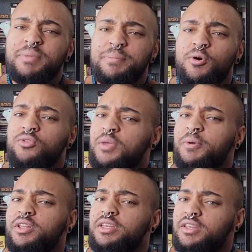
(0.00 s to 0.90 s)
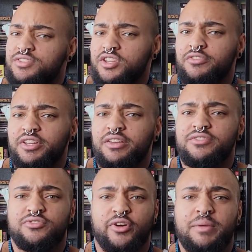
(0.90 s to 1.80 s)
people, typically
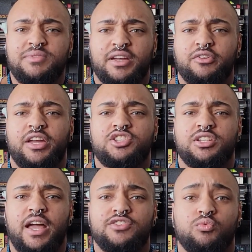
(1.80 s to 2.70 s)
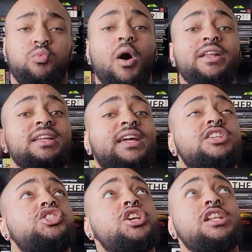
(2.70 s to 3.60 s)
conservatives, frame segregation as one
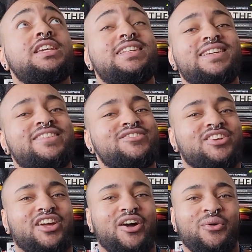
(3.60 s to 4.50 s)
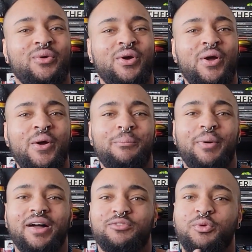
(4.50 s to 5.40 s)
cajillion years ago.
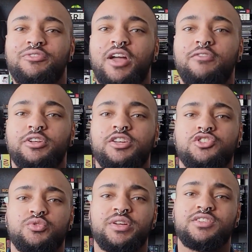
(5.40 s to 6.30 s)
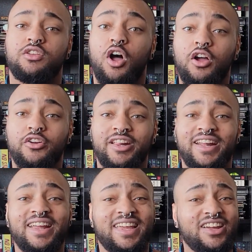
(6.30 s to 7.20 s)
But we've covered histories longer than
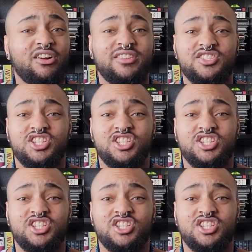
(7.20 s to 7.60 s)
it here on this